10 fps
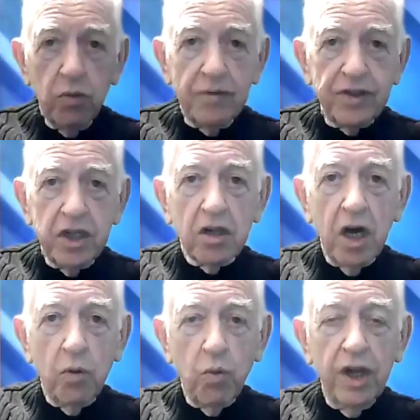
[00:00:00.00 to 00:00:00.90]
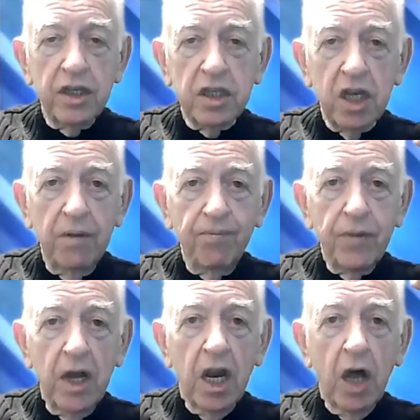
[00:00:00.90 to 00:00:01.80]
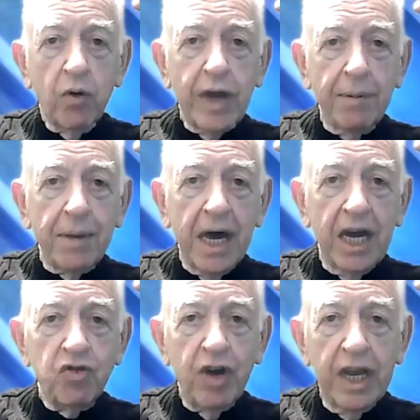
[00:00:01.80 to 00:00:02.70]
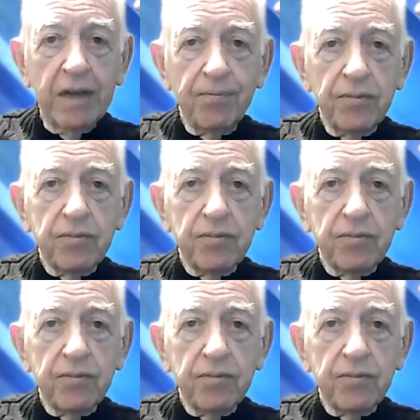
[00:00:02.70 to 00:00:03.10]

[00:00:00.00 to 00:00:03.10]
We've still got Warrington low carbohydrate